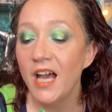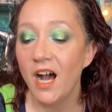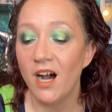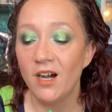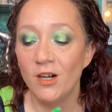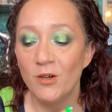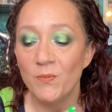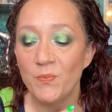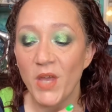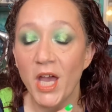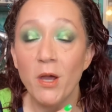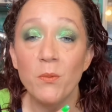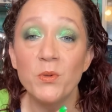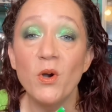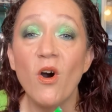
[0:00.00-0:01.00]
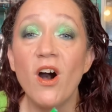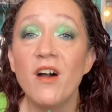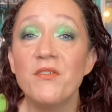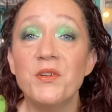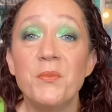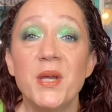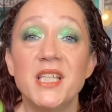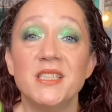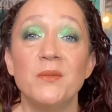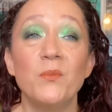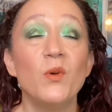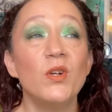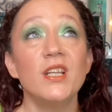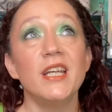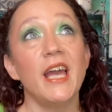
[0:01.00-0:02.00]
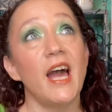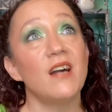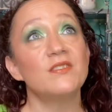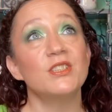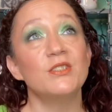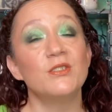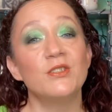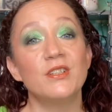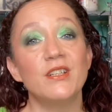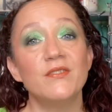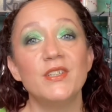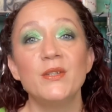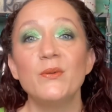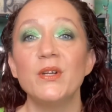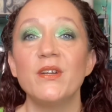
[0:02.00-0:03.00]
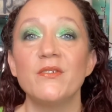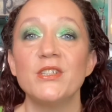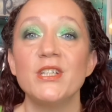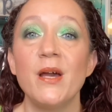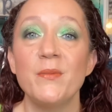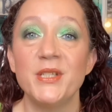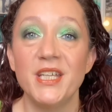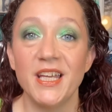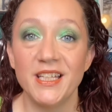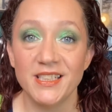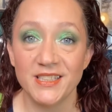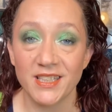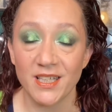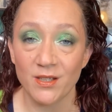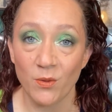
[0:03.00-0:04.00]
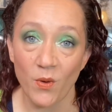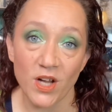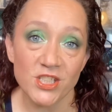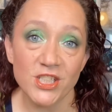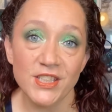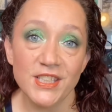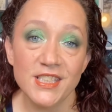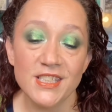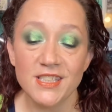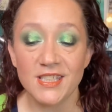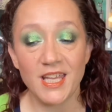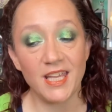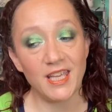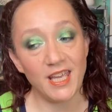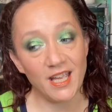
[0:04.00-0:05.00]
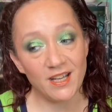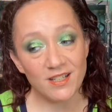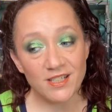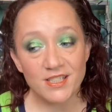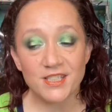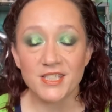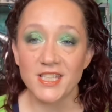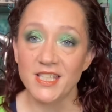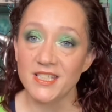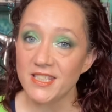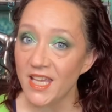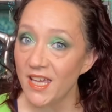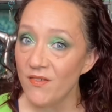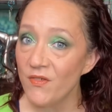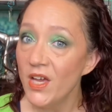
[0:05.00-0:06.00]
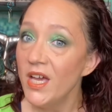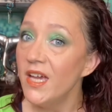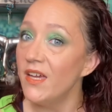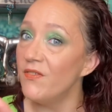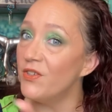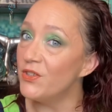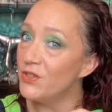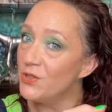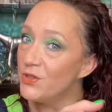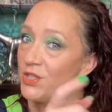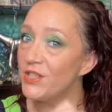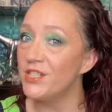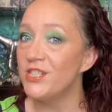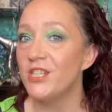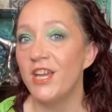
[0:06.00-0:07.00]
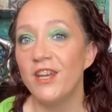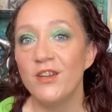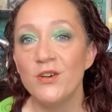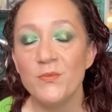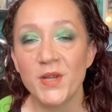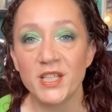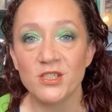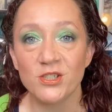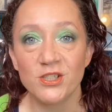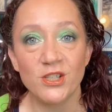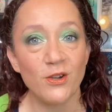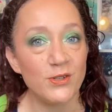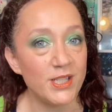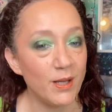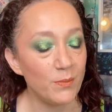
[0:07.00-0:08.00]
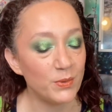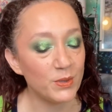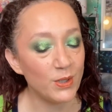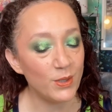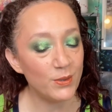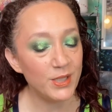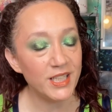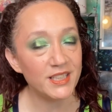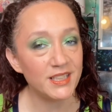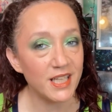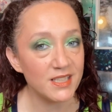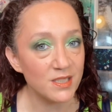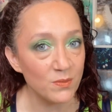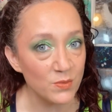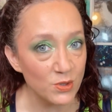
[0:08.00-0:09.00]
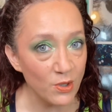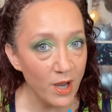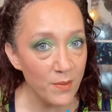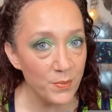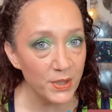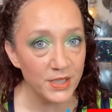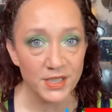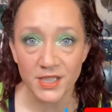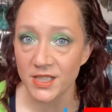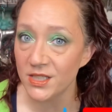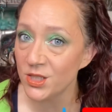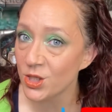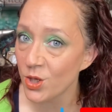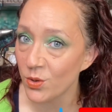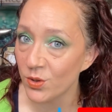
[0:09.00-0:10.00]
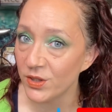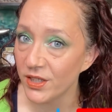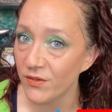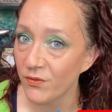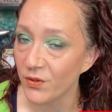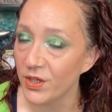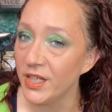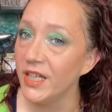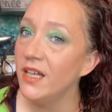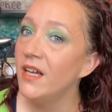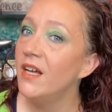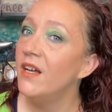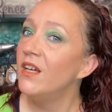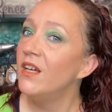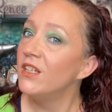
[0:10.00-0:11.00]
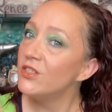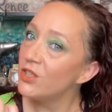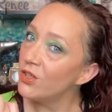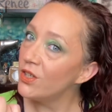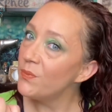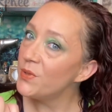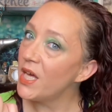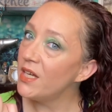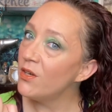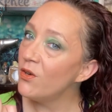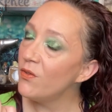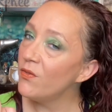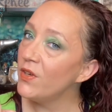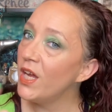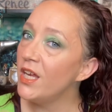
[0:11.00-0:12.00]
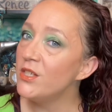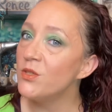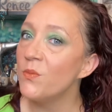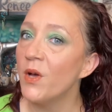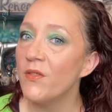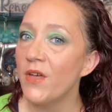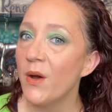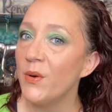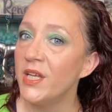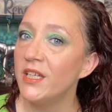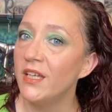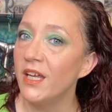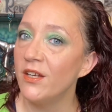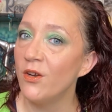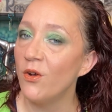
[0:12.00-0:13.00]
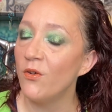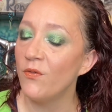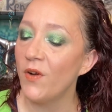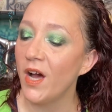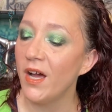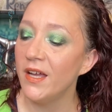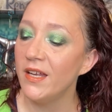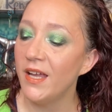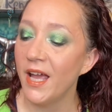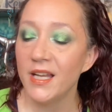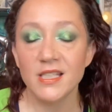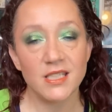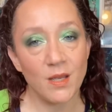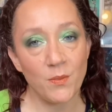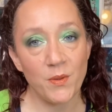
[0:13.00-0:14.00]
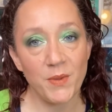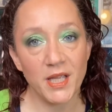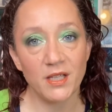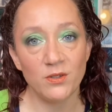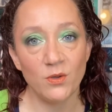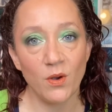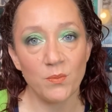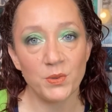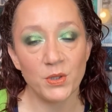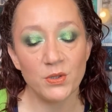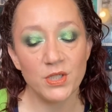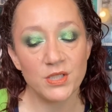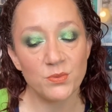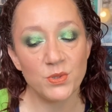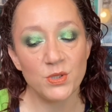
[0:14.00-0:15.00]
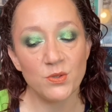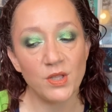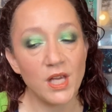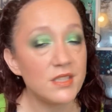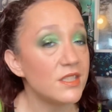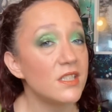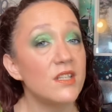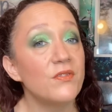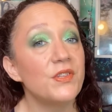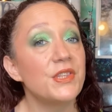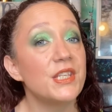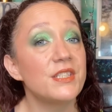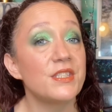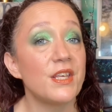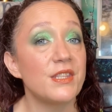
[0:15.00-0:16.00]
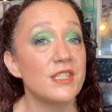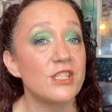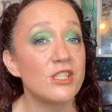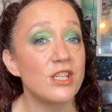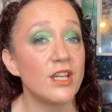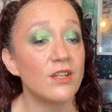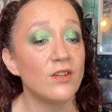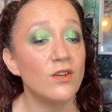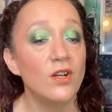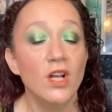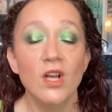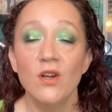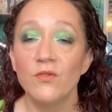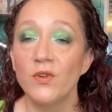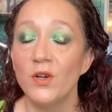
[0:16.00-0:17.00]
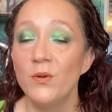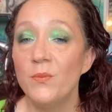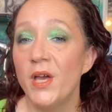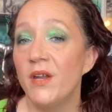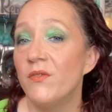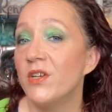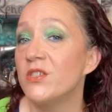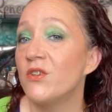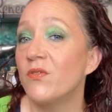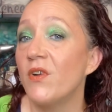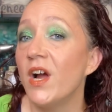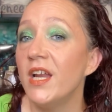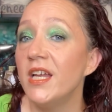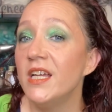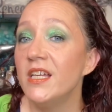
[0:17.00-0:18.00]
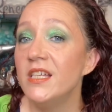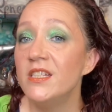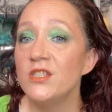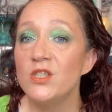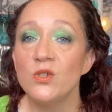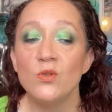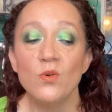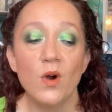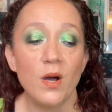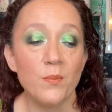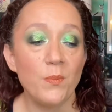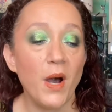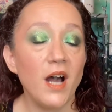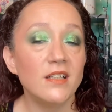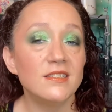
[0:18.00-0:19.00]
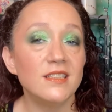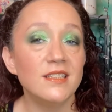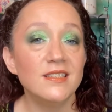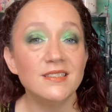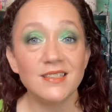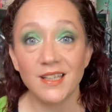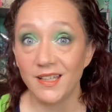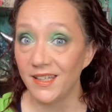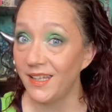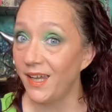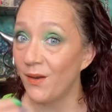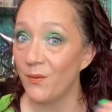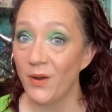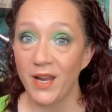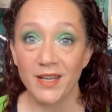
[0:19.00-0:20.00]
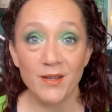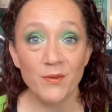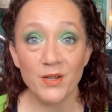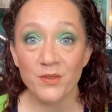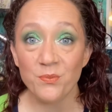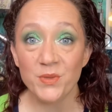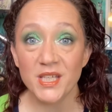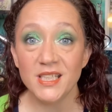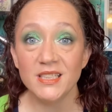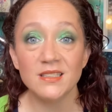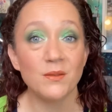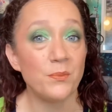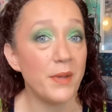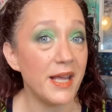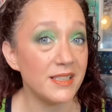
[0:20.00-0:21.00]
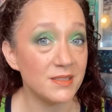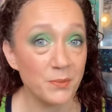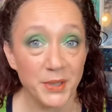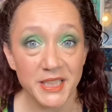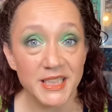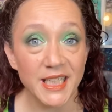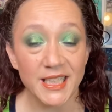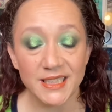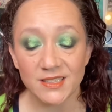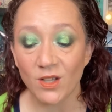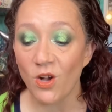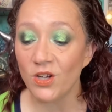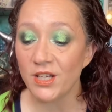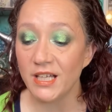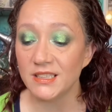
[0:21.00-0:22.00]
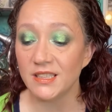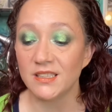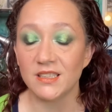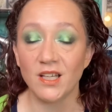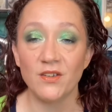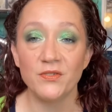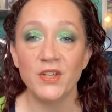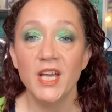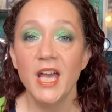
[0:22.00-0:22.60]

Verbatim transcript: Um, I hope you all have an amazing morning, afternoon, or evening, whatever time of day it is that you're watching this. Take care, stay safe. If you're new to the channel, make sure you go down below, hit that subscribe button. It's totally free. Turn up that notification bell. That way you can get notified anytime I make a new upload because we do lots of different things on this channel from Adventure Fridays to unboxings, get ready with me's, mask Mondays, all kinds of stuff.